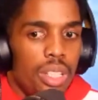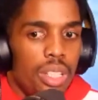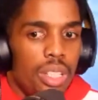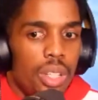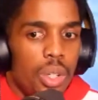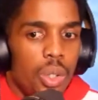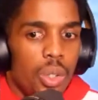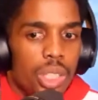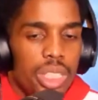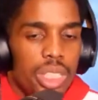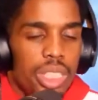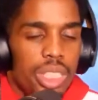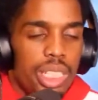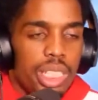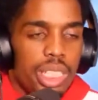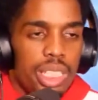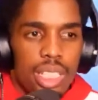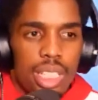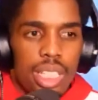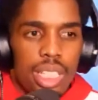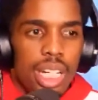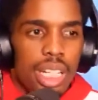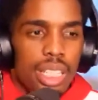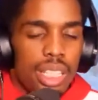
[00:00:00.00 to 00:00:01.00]
only
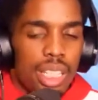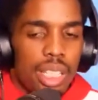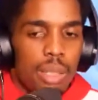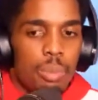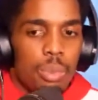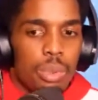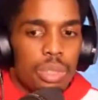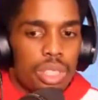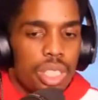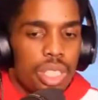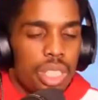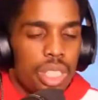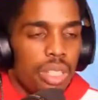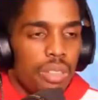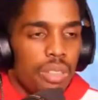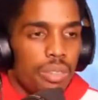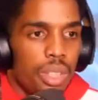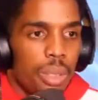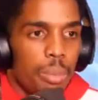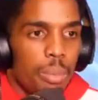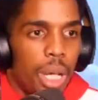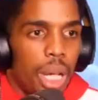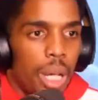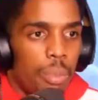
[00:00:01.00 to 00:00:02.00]
16 i think percent of the
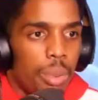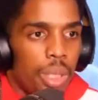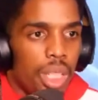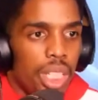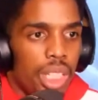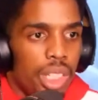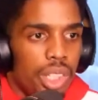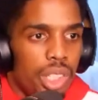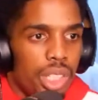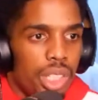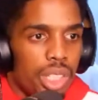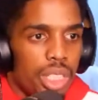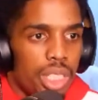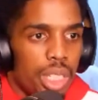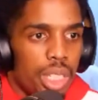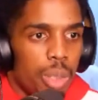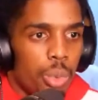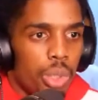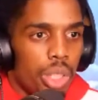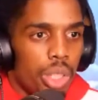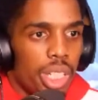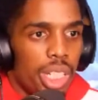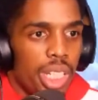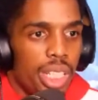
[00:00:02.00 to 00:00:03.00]
population
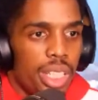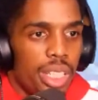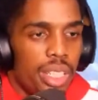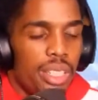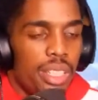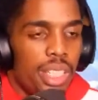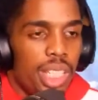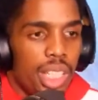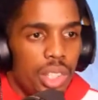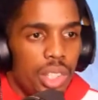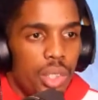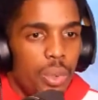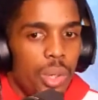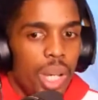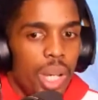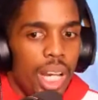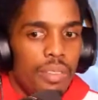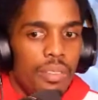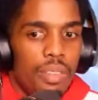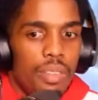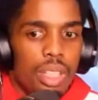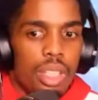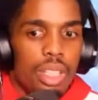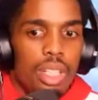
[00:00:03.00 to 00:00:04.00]
somewhere and think you have
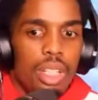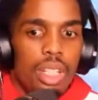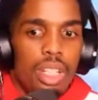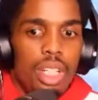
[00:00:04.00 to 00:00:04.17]
a